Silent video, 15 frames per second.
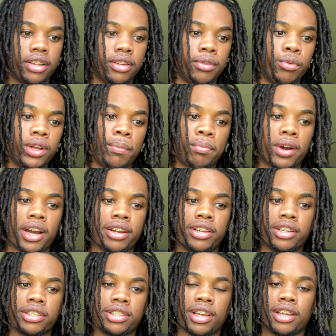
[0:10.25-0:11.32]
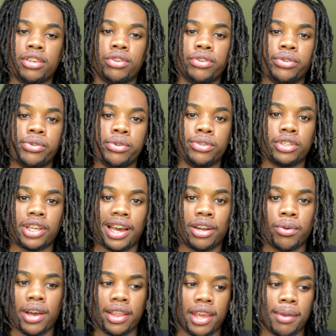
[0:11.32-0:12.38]
what products I use, how
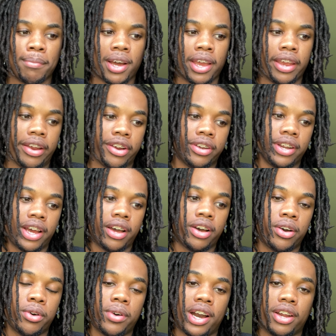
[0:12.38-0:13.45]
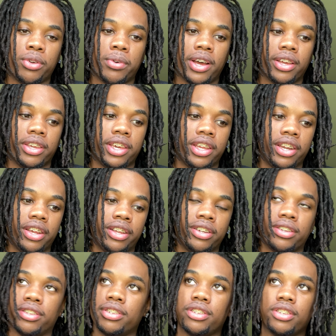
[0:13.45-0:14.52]
do I lay my hair down, how do I get